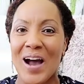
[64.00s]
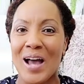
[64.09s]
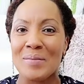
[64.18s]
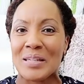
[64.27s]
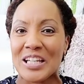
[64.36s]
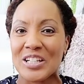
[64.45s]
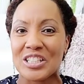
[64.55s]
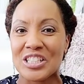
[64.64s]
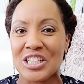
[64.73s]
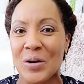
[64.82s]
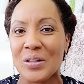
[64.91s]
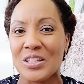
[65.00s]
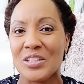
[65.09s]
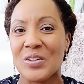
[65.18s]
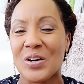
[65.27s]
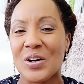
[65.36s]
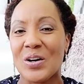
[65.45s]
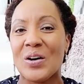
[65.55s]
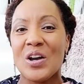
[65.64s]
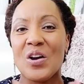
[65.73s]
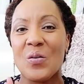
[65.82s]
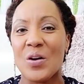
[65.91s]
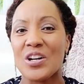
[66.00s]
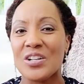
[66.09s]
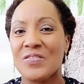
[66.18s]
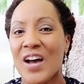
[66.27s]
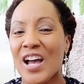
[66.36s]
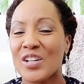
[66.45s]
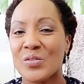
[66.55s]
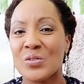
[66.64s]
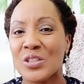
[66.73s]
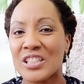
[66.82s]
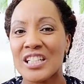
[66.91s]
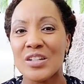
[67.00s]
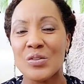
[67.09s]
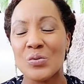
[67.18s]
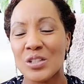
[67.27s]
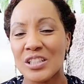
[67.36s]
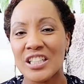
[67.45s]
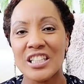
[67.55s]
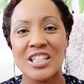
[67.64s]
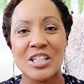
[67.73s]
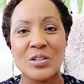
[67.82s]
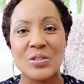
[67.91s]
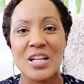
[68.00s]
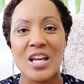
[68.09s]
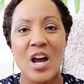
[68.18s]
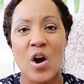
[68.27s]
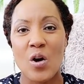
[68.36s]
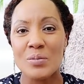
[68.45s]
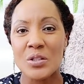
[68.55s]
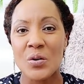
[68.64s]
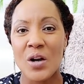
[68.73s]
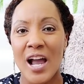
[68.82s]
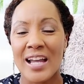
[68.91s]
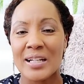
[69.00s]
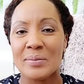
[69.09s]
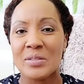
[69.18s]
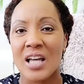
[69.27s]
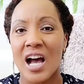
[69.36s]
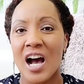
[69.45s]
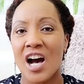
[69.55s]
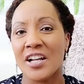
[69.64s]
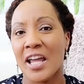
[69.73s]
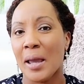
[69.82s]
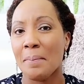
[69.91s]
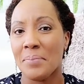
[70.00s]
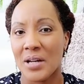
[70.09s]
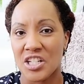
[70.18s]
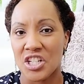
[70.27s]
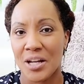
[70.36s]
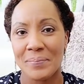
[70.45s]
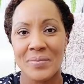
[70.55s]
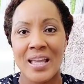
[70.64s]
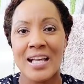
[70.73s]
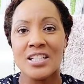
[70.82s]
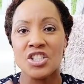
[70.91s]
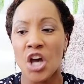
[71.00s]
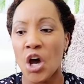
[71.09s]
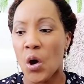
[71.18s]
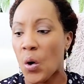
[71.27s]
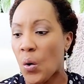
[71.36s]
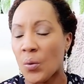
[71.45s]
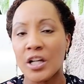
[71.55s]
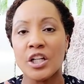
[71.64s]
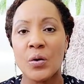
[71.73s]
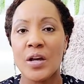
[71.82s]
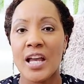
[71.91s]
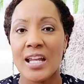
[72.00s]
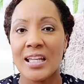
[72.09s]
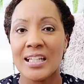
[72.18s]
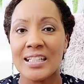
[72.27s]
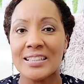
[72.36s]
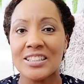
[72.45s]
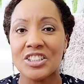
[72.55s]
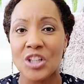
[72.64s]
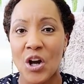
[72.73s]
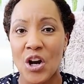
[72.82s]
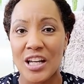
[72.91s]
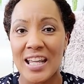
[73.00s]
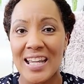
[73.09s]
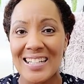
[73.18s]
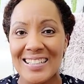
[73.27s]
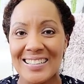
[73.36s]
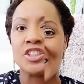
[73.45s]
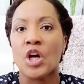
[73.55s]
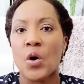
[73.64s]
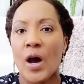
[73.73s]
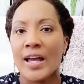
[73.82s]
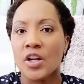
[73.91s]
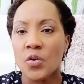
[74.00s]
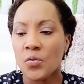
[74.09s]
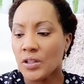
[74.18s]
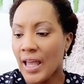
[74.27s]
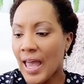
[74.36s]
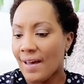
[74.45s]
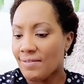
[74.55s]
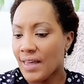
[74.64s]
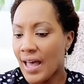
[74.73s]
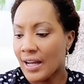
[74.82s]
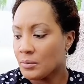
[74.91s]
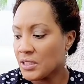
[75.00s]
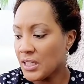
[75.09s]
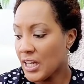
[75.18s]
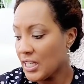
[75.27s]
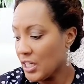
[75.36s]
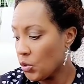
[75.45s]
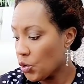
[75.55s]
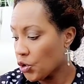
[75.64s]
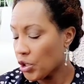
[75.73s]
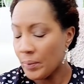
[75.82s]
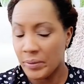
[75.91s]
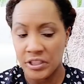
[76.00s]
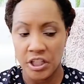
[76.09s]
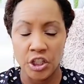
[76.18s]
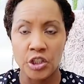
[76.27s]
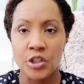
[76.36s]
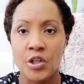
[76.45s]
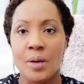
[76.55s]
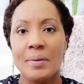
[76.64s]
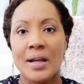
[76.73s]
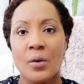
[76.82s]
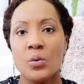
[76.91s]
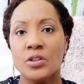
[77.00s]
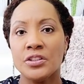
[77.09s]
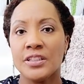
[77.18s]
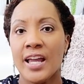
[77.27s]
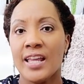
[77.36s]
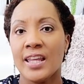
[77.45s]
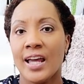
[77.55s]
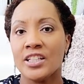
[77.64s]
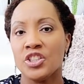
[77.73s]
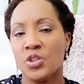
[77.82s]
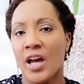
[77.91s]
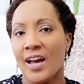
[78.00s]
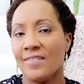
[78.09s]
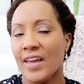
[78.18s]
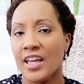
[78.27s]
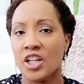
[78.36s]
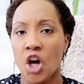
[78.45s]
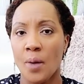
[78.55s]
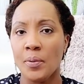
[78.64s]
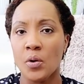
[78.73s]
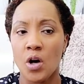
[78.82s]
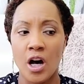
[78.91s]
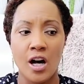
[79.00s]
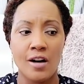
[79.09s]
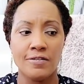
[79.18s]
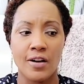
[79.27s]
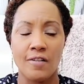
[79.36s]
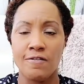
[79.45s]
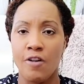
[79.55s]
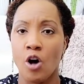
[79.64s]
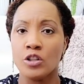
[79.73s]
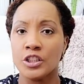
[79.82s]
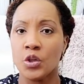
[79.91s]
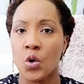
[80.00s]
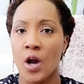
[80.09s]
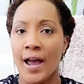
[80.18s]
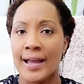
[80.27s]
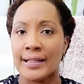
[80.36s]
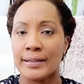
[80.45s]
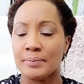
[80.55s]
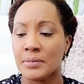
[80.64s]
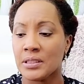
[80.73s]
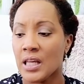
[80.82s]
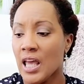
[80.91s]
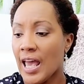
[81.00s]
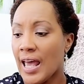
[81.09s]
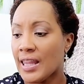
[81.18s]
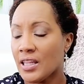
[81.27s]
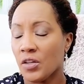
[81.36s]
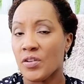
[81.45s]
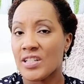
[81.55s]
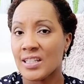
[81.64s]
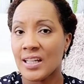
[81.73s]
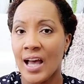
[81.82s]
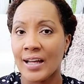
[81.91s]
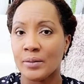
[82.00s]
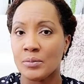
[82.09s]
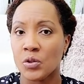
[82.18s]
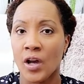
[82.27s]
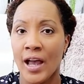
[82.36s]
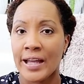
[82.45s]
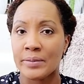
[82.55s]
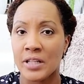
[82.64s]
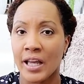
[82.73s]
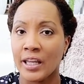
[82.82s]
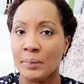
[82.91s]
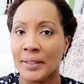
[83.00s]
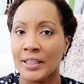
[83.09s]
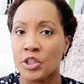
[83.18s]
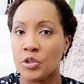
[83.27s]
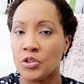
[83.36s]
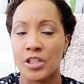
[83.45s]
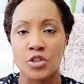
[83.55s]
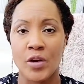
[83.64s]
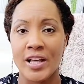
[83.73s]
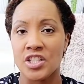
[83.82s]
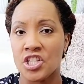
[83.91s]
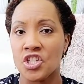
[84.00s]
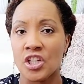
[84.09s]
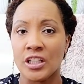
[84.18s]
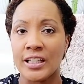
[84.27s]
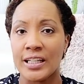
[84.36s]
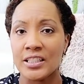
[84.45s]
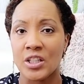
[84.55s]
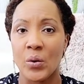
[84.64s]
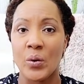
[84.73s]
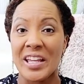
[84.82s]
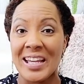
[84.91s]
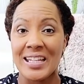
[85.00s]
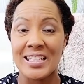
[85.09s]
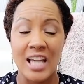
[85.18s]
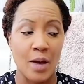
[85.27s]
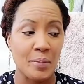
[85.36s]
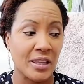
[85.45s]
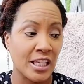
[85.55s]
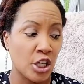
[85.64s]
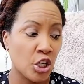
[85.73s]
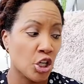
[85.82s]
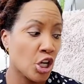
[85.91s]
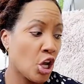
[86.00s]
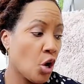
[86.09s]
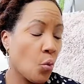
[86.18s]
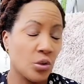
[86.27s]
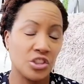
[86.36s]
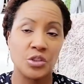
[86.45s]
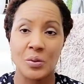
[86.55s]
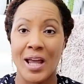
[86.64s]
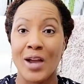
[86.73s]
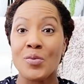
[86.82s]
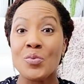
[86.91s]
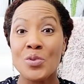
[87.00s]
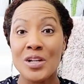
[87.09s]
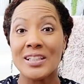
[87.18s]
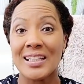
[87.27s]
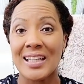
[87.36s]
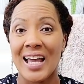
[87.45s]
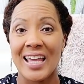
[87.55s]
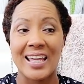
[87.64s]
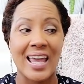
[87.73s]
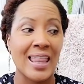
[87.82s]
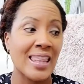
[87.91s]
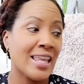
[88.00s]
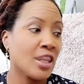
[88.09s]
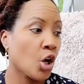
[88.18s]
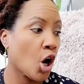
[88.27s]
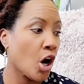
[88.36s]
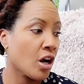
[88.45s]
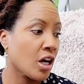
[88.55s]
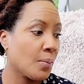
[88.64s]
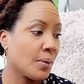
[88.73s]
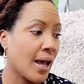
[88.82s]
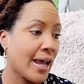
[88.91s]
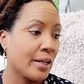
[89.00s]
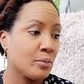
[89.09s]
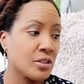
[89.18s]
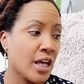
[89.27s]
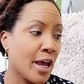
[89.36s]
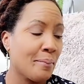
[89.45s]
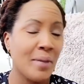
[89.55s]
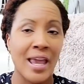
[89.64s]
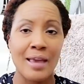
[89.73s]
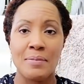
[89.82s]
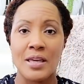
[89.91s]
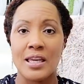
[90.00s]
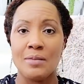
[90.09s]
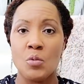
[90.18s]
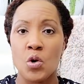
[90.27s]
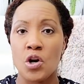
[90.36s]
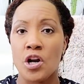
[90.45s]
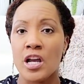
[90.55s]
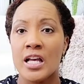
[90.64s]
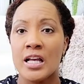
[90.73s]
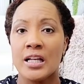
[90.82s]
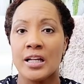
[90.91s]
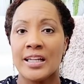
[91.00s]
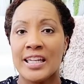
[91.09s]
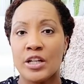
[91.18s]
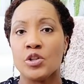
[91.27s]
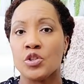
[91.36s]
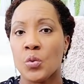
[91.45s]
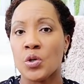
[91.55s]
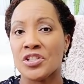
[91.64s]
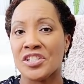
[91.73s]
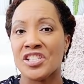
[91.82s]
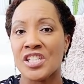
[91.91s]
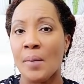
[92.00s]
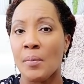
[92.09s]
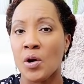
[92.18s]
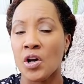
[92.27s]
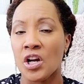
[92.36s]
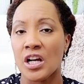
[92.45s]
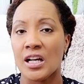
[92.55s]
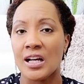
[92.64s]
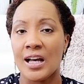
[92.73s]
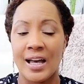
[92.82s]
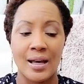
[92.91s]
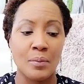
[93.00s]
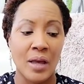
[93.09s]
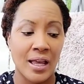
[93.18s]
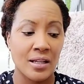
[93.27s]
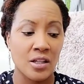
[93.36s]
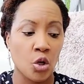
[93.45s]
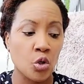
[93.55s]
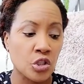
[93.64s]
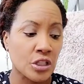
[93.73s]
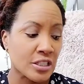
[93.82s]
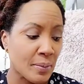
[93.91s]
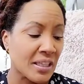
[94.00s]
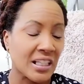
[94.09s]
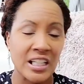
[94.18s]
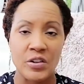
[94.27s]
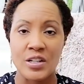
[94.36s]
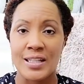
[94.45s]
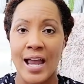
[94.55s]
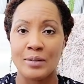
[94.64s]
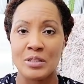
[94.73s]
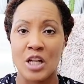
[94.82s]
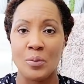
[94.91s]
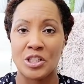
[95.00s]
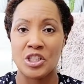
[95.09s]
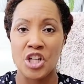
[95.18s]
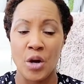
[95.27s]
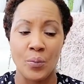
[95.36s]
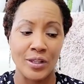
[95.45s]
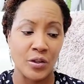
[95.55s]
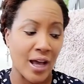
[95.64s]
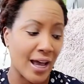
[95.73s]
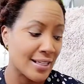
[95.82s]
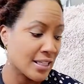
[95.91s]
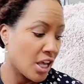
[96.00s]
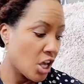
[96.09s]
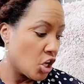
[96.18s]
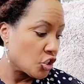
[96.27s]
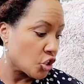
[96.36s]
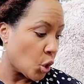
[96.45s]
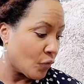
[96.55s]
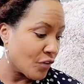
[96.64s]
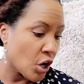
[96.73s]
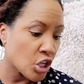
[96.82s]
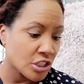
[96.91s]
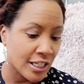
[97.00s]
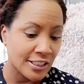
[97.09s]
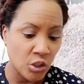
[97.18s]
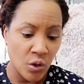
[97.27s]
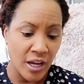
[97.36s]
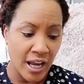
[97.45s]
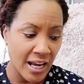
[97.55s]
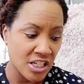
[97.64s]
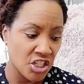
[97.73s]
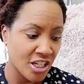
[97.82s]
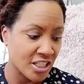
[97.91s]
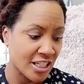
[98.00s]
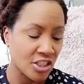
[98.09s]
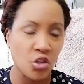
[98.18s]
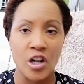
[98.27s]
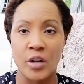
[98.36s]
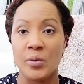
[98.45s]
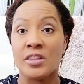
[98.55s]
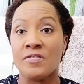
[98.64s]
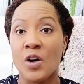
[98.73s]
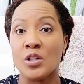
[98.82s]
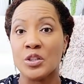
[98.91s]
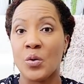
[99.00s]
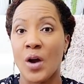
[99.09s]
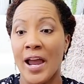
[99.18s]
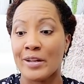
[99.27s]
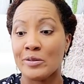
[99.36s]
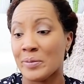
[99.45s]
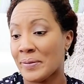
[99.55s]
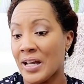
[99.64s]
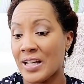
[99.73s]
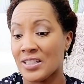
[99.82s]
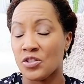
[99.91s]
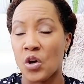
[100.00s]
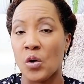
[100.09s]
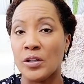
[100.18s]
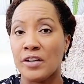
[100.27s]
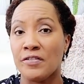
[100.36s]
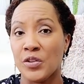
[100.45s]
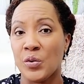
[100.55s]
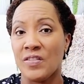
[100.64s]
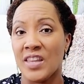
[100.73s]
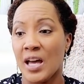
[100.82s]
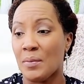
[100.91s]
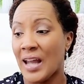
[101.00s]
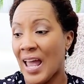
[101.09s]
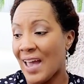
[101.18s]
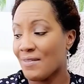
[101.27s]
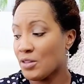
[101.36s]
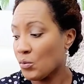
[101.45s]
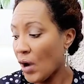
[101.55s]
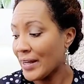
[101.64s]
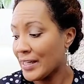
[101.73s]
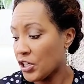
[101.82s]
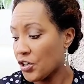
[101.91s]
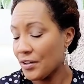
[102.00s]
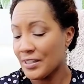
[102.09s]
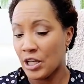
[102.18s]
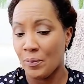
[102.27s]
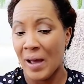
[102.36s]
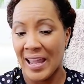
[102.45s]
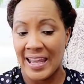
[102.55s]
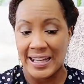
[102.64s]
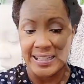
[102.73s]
I'm here to share with you all where to find really, really cute home decor items on a budget. So we're gonna go ahead and get started. So I don't really have the items in any order in particular, but I will say that I do have a couple of fall decor items, and then the rest of the items are items that can be used transitionally, so any time of the year, which is what I really like. And then there are a couple of items that may be more geared towards the summer. And those are some of the clearance items that I'll be sharing with you guys. So first, let's go ahead and just get started with the fall decor items because there's only a few of them and I have them right here near my hand.